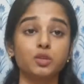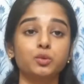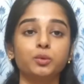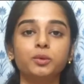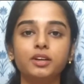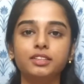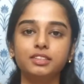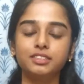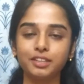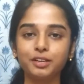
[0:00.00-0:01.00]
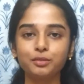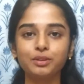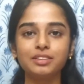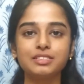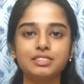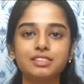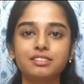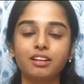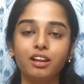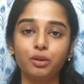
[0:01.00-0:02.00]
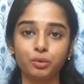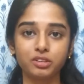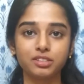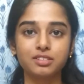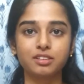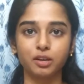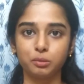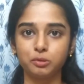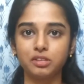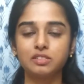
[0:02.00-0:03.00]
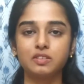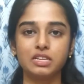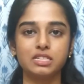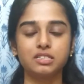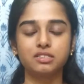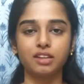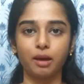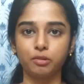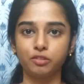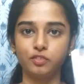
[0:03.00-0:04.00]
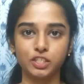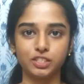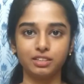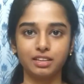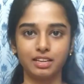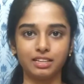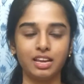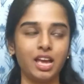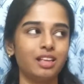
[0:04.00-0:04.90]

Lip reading: So the third one is this Lotus Herbals Radiant Diamond Facial Kit.